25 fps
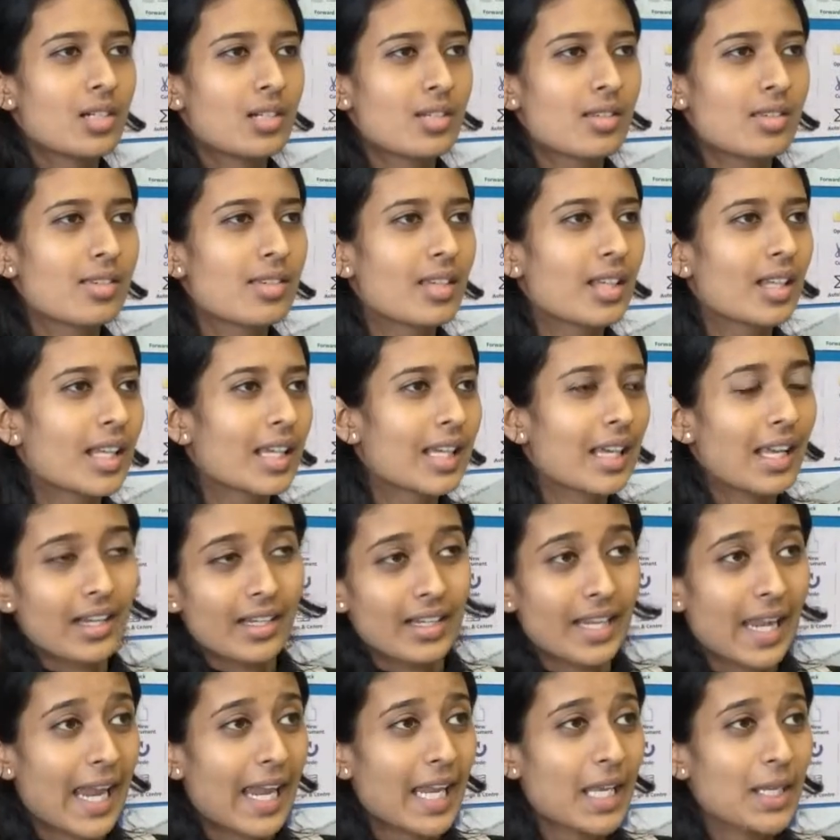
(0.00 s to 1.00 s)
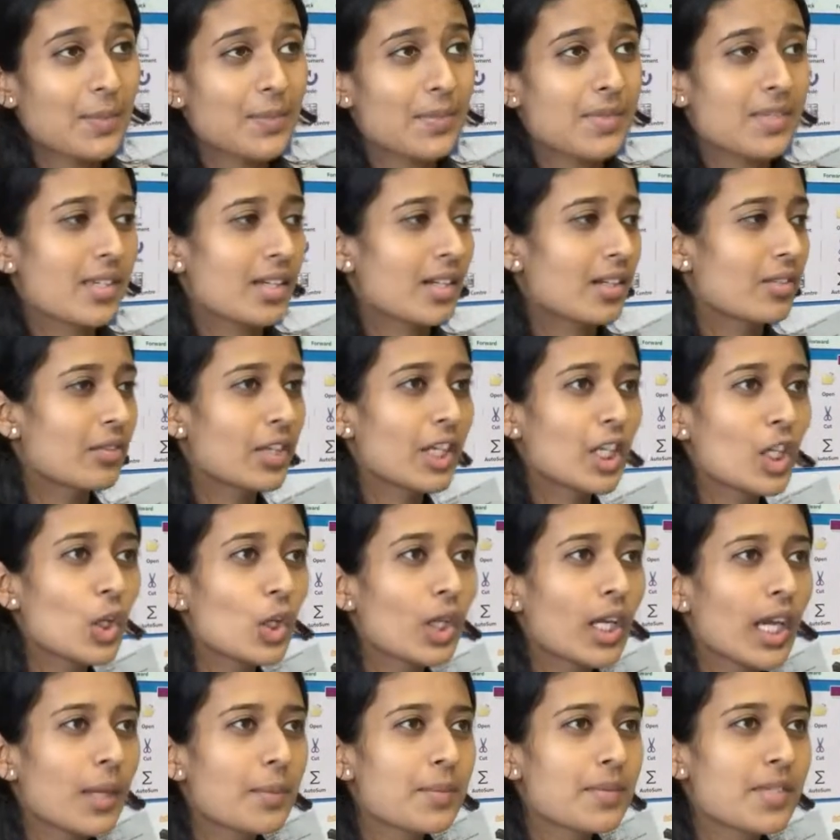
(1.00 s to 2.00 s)
silly games and
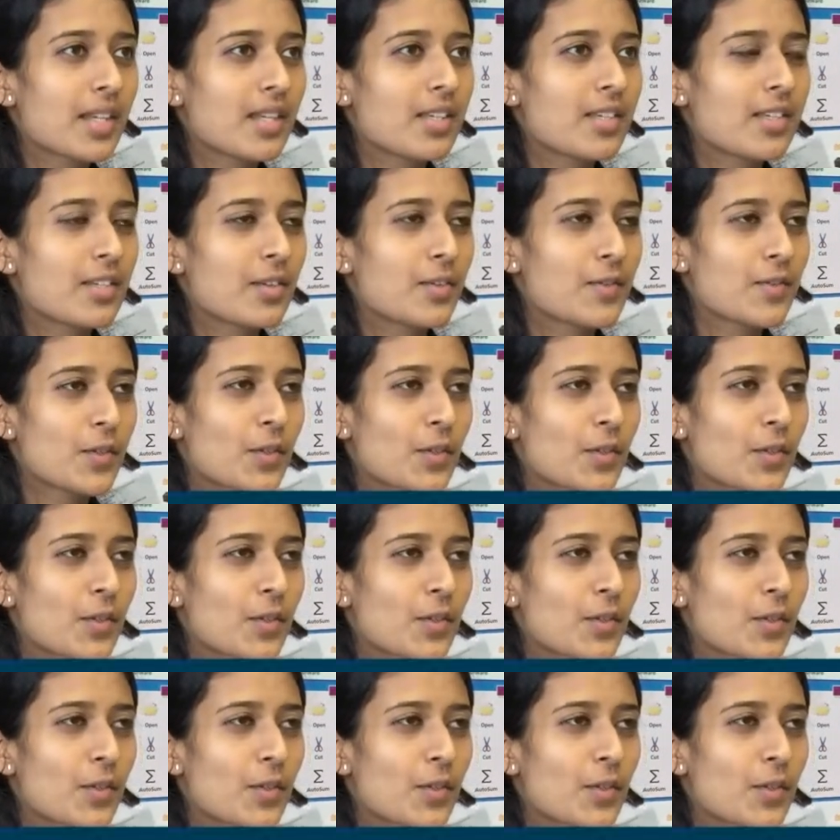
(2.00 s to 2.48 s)
video games and stuff.